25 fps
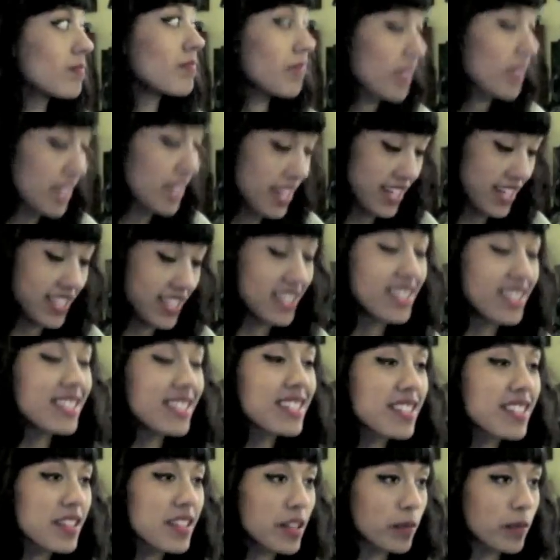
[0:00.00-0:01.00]

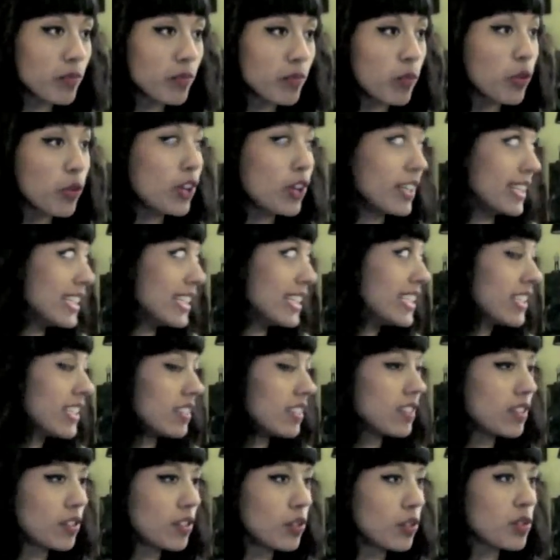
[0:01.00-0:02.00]
Yes. Well, not
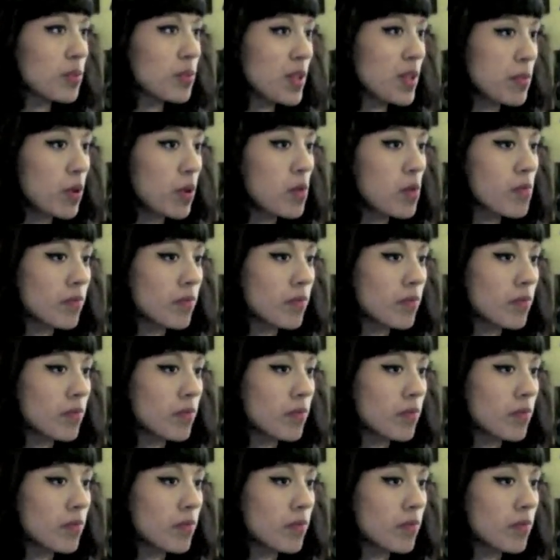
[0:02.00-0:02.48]
Negan. Those people.